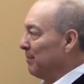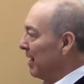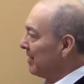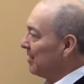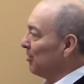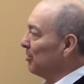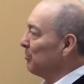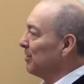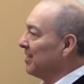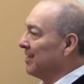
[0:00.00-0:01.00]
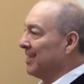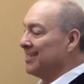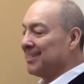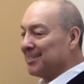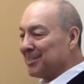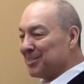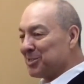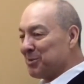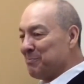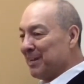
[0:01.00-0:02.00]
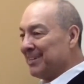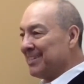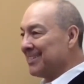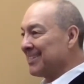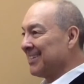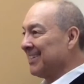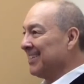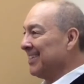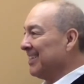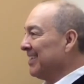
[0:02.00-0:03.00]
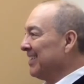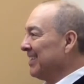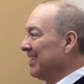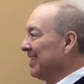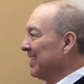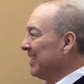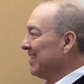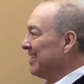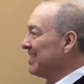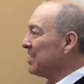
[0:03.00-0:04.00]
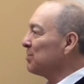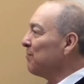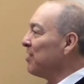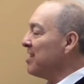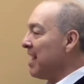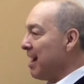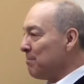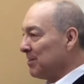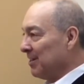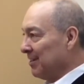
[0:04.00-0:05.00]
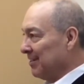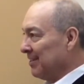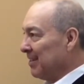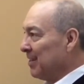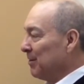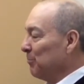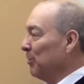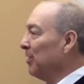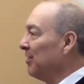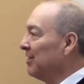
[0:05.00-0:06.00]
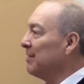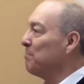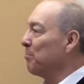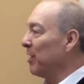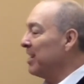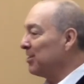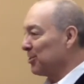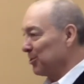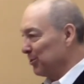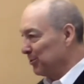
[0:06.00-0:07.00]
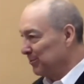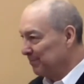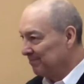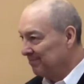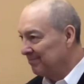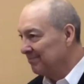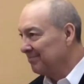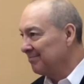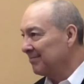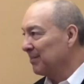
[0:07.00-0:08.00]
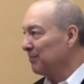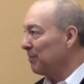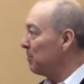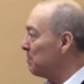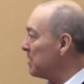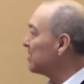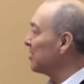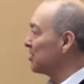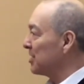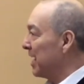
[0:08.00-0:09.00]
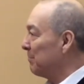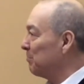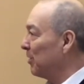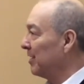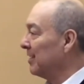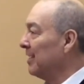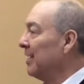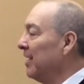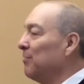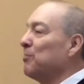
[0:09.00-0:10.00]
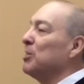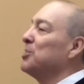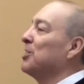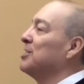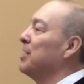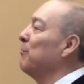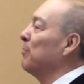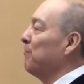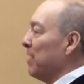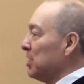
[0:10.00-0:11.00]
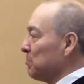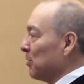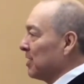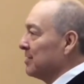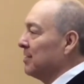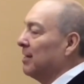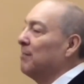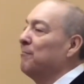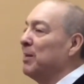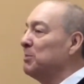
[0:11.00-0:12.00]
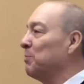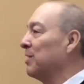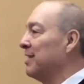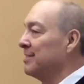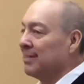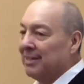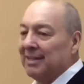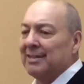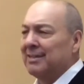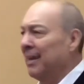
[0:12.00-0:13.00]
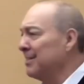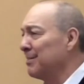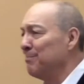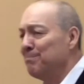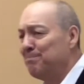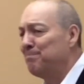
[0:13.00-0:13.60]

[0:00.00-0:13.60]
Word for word: Am I the only one that thinks this is tremendous? This is phenomenal. We're on a breakthrough from a business standpoint. And of course, you can see what Facebook has done. And Facebook is, it has a